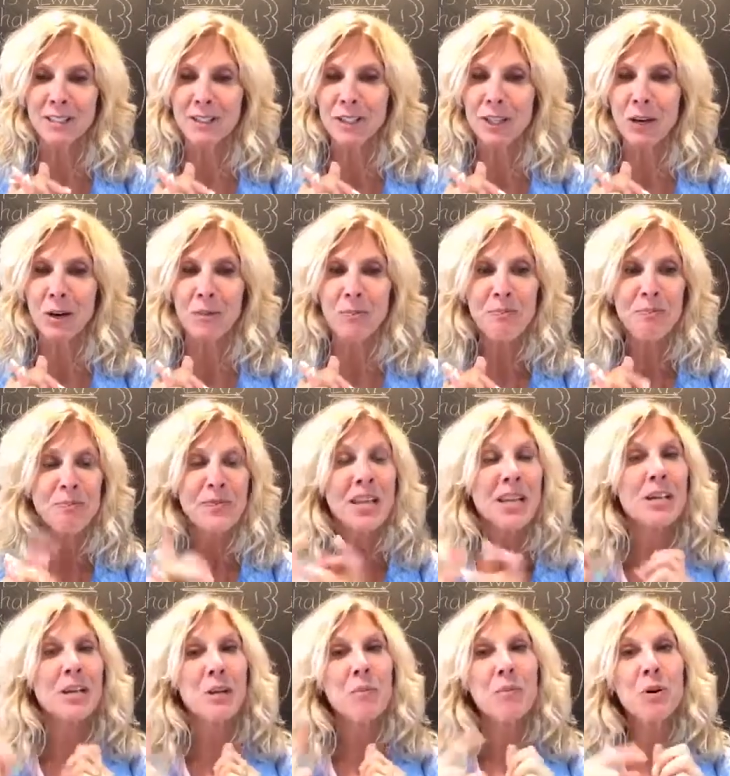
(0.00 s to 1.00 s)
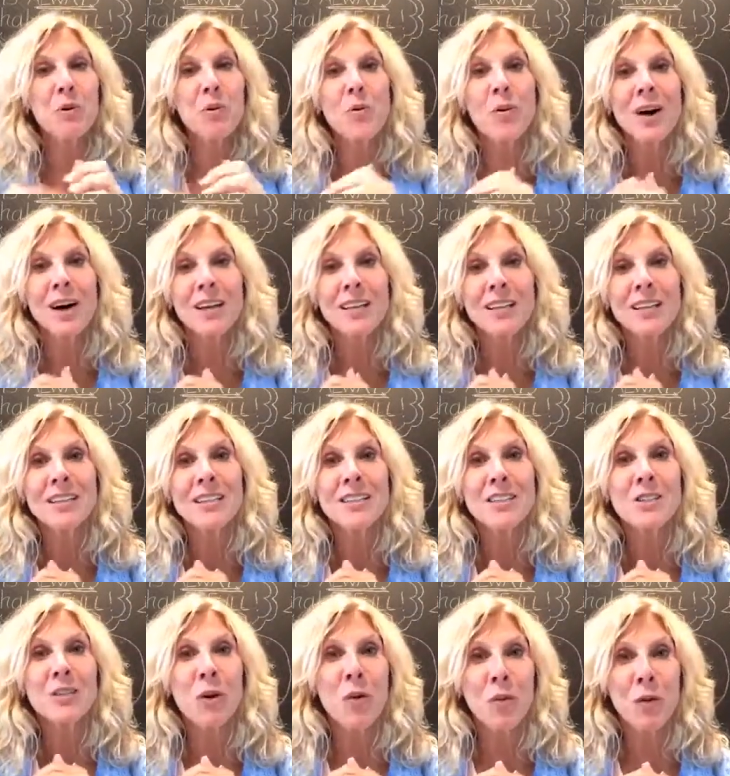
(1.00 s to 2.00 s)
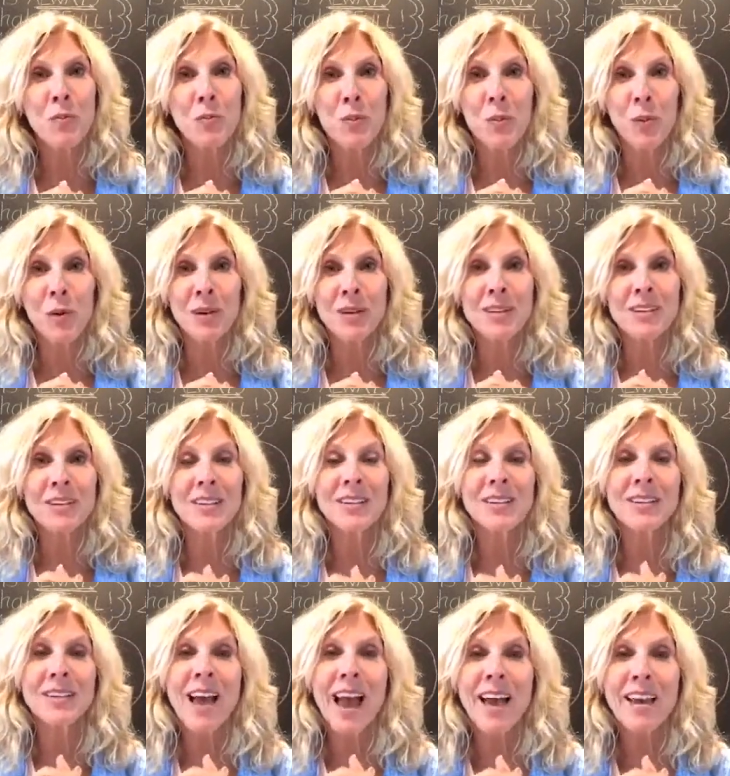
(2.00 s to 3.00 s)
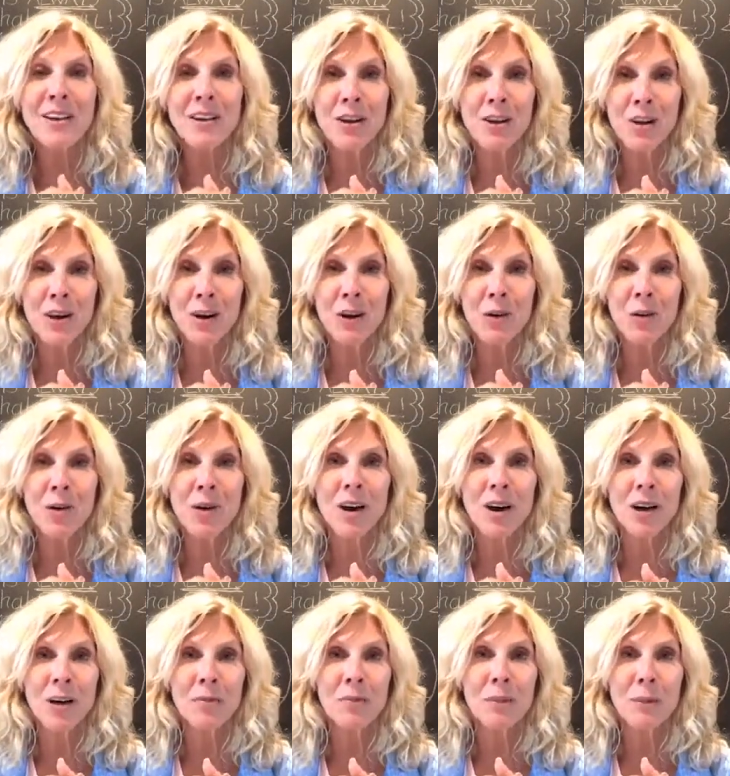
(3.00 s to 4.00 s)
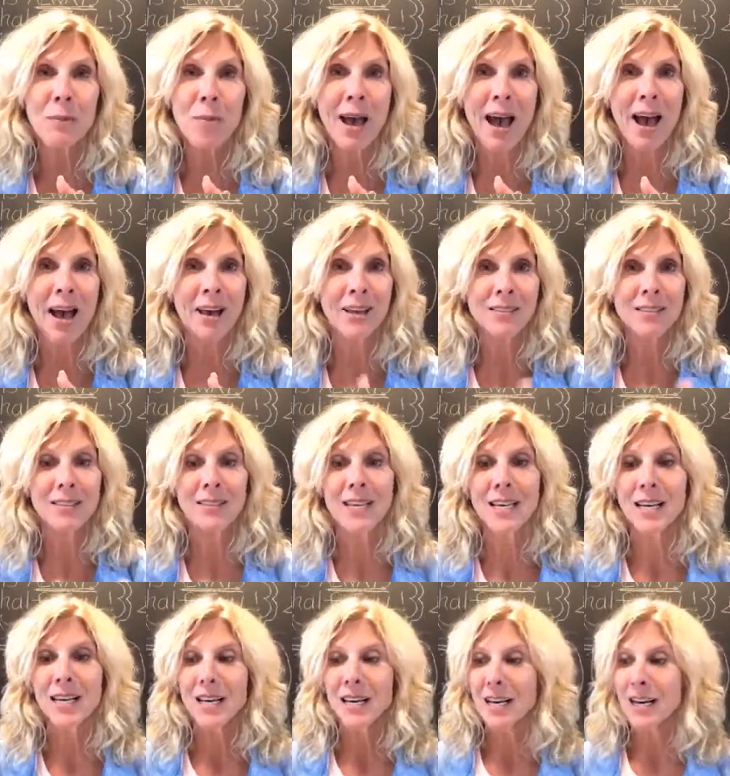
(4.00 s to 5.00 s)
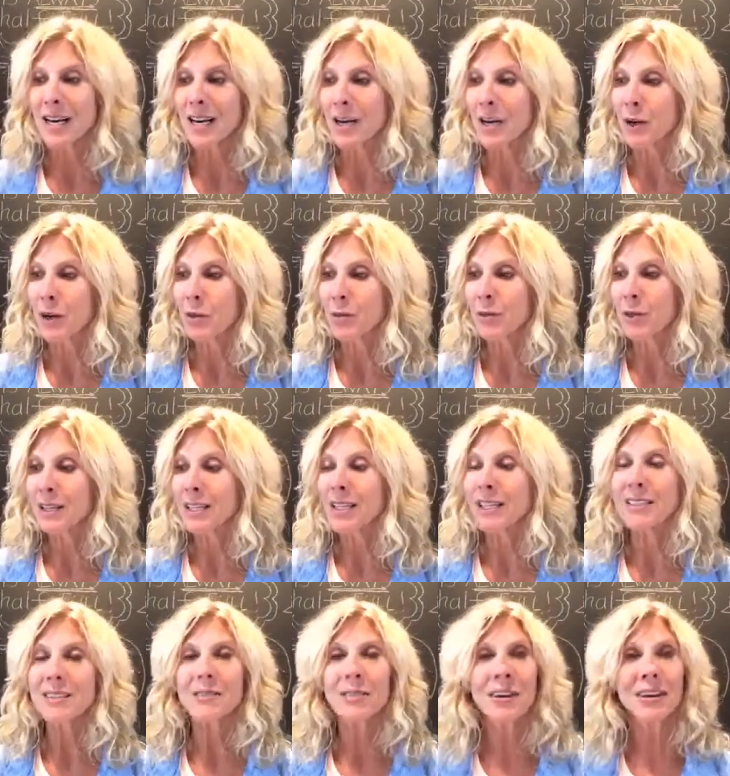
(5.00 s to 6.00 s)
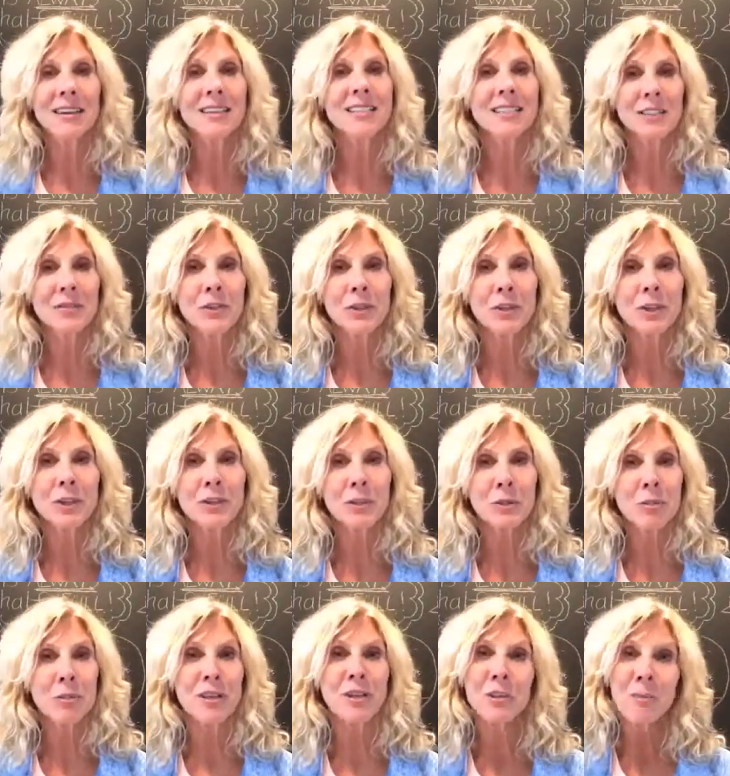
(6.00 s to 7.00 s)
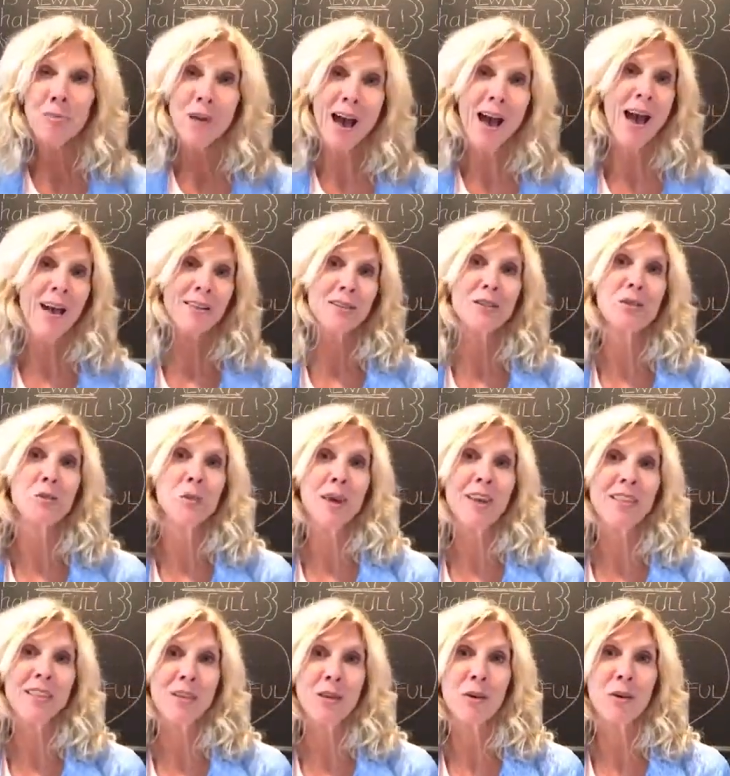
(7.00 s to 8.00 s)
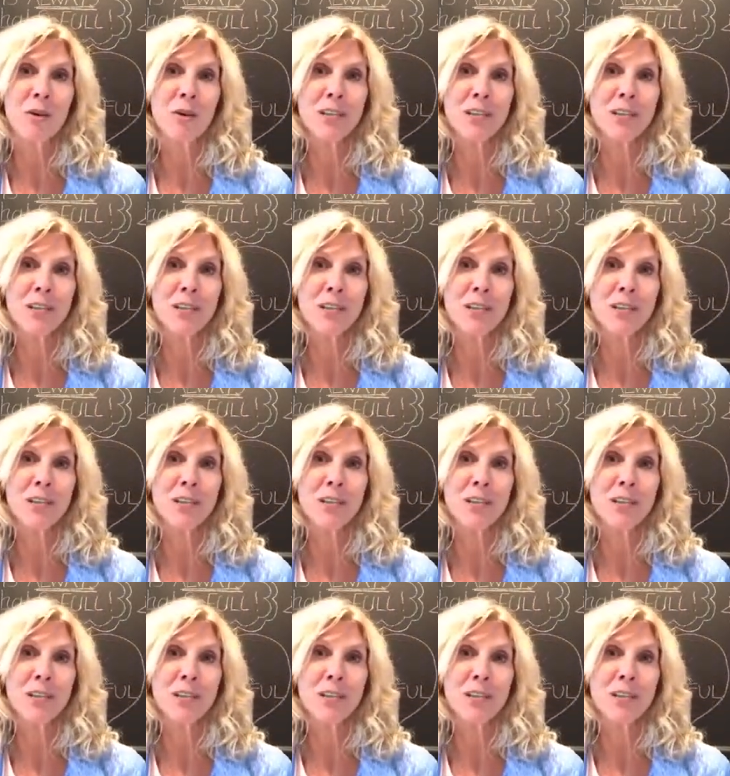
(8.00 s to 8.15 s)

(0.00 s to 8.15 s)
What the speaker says: So, number 1, it's so important to let go of the past. Really, it's very difficult to bring the past with you.